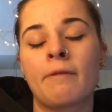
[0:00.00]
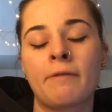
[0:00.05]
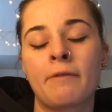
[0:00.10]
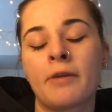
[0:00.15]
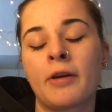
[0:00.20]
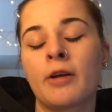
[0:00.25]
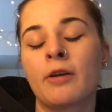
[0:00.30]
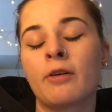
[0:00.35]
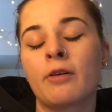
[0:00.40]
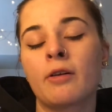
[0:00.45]

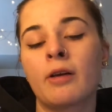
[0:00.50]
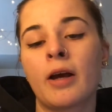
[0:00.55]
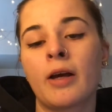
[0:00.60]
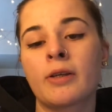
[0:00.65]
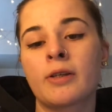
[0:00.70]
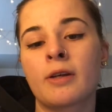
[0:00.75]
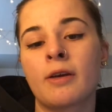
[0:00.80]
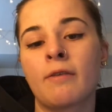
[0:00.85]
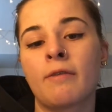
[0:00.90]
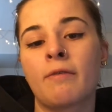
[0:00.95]
feel
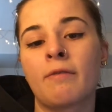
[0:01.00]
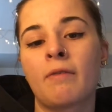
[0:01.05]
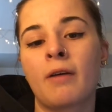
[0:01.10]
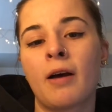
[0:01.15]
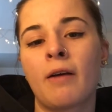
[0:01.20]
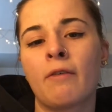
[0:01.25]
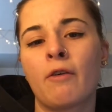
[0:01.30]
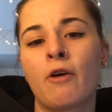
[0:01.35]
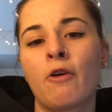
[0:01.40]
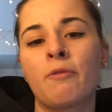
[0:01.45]
as if
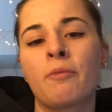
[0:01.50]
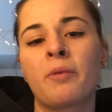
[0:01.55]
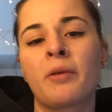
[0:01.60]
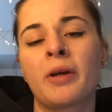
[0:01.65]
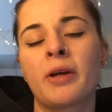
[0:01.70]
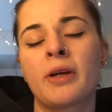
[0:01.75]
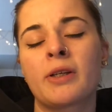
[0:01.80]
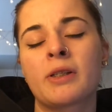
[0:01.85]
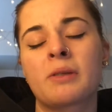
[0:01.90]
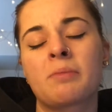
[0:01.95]
I've
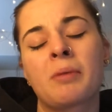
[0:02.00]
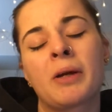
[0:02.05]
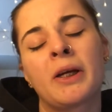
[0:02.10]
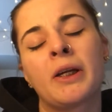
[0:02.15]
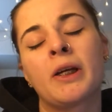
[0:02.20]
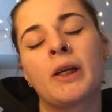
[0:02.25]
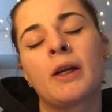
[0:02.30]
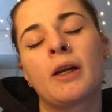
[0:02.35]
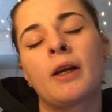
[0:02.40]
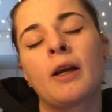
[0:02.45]
hopefully
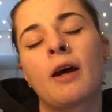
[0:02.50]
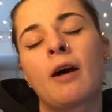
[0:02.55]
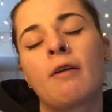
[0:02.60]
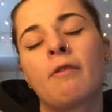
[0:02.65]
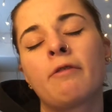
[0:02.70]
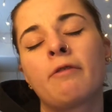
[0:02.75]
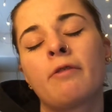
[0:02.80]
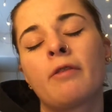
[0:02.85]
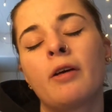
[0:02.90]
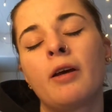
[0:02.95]
explained it
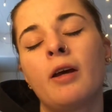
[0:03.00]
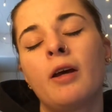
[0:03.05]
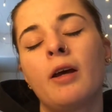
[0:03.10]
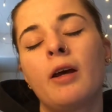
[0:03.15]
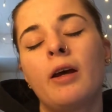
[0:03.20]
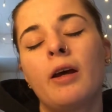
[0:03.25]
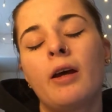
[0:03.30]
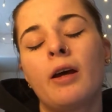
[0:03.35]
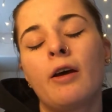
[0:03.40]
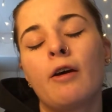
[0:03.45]
enough
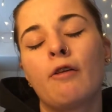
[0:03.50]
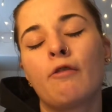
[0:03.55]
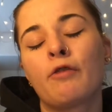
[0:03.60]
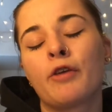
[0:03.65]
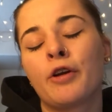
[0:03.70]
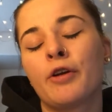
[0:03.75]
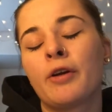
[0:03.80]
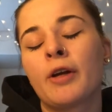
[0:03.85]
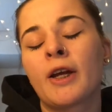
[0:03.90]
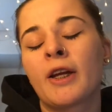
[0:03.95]
for
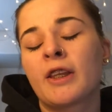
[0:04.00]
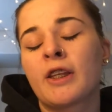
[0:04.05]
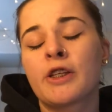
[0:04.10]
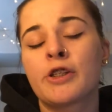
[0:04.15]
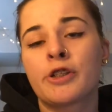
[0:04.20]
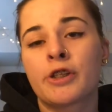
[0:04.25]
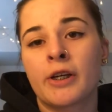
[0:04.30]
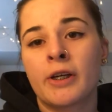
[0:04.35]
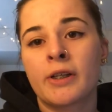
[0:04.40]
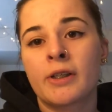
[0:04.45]
you to get the
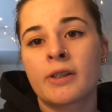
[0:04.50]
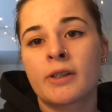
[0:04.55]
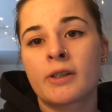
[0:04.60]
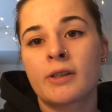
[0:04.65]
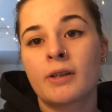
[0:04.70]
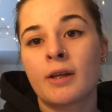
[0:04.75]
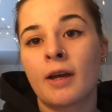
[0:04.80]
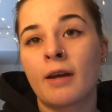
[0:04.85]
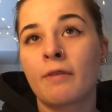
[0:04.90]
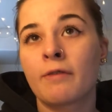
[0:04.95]

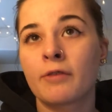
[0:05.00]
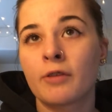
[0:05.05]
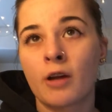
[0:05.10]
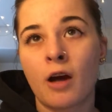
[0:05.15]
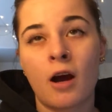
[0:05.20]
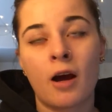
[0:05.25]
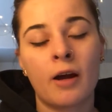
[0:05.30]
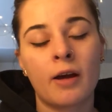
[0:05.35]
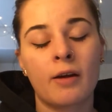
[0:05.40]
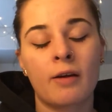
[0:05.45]
gist. If
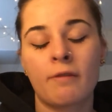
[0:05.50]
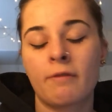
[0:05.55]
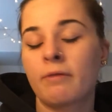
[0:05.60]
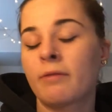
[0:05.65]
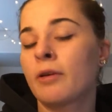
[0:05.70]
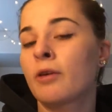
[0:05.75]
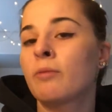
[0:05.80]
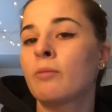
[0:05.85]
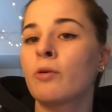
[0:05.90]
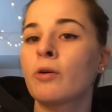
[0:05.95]
not,
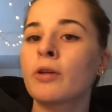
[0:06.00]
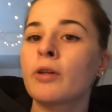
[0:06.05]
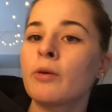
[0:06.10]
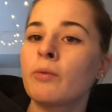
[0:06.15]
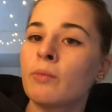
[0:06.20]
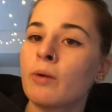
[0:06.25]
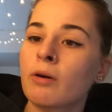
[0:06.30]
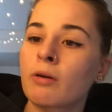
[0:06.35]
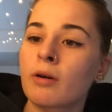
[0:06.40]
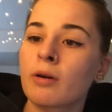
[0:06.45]
feel more
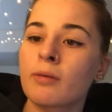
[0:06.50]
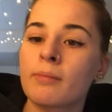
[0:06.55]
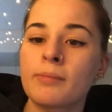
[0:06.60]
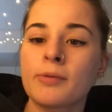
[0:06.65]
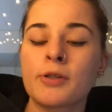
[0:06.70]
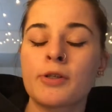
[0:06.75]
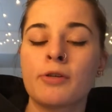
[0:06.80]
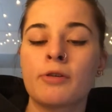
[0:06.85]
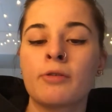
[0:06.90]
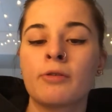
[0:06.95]
than welcome
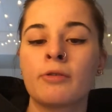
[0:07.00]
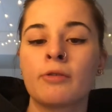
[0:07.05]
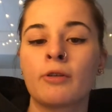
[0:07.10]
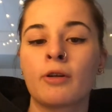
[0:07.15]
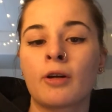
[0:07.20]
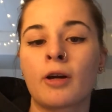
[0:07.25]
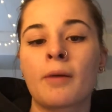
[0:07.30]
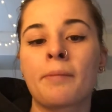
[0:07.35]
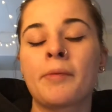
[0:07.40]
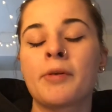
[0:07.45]
to
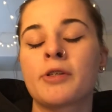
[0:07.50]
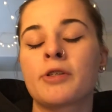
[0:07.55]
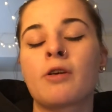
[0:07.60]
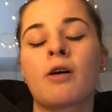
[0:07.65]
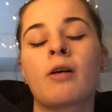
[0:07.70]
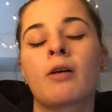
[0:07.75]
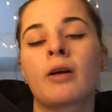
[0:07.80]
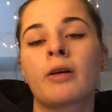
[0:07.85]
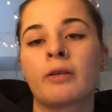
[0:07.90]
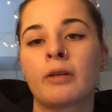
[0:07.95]
look up the
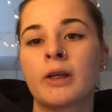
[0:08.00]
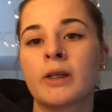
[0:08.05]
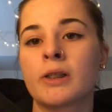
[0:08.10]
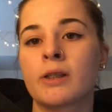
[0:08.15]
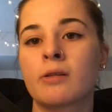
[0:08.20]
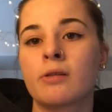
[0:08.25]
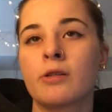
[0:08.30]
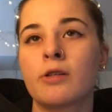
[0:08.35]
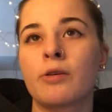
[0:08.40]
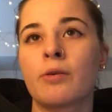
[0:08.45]
song and
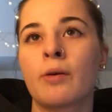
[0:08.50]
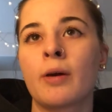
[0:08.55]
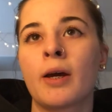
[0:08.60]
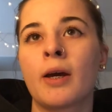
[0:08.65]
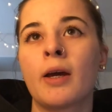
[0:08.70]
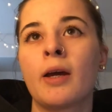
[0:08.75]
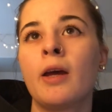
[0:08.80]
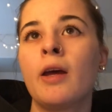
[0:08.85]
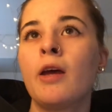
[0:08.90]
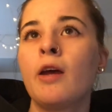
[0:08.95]
listen to
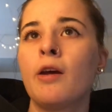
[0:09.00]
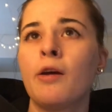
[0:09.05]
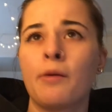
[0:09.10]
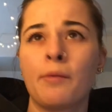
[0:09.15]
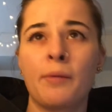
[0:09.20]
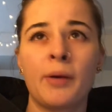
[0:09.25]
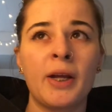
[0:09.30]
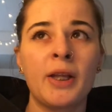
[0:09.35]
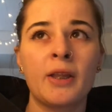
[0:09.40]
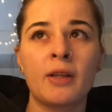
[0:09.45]
it,
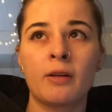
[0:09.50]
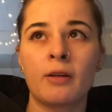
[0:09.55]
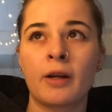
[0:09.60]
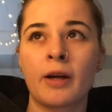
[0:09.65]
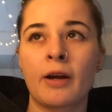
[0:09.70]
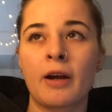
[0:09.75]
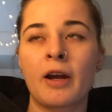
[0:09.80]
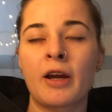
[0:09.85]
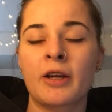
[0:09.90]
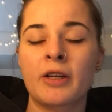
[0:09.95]
read the
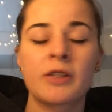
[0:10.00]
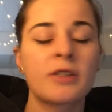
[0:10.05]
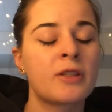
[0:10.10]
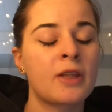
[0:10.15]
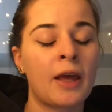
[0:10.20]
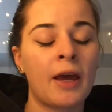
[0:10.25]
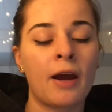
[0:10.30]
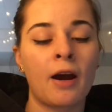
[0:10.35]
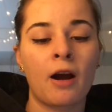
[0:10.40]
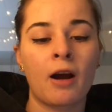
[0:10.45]
lyrics.
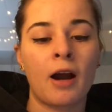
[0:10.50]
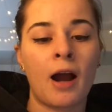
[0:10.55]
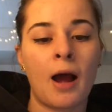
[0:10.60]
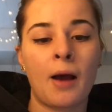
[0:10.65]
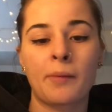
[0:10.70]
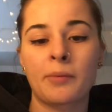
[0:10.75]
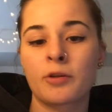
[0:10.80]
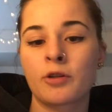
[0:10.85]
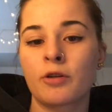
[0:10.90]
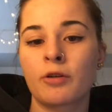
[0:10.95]
They are
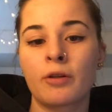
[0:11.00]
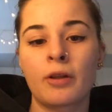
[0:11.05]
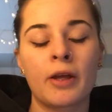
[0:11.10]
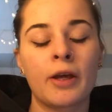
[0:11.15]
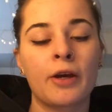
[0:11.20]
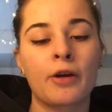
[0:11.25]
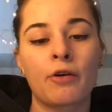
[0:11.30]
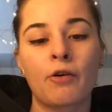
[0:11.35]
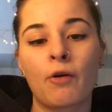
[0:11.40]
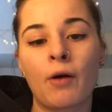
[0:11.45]
absolutely
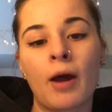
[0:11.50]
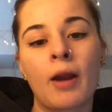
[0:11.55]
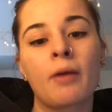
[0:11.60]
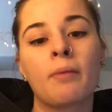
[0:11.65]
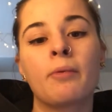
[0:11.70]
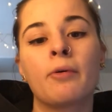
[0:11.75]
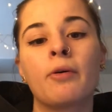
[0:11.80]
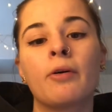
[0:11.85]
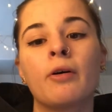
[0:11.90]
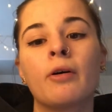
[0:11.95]

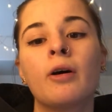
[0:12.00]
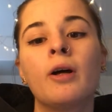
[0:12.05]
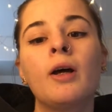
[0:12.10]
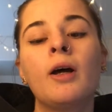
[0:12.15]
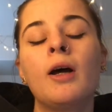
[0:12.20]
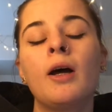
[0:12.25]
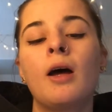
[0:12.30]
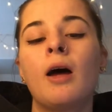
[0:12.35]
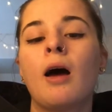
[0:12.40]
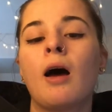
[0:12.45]
incredible,
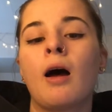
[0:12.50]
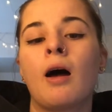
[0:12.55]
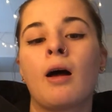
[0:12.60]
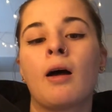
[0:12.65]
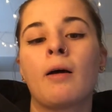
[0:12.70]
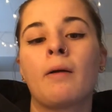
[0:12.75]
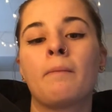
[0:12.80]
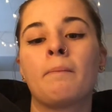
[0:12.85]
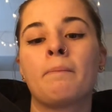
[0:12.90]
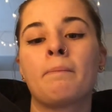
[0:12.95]

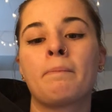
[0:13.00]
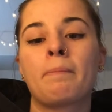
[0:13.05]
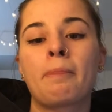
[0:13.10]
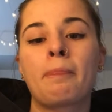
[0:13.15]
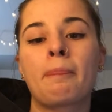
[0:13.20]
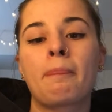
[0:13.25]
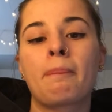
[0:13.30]
and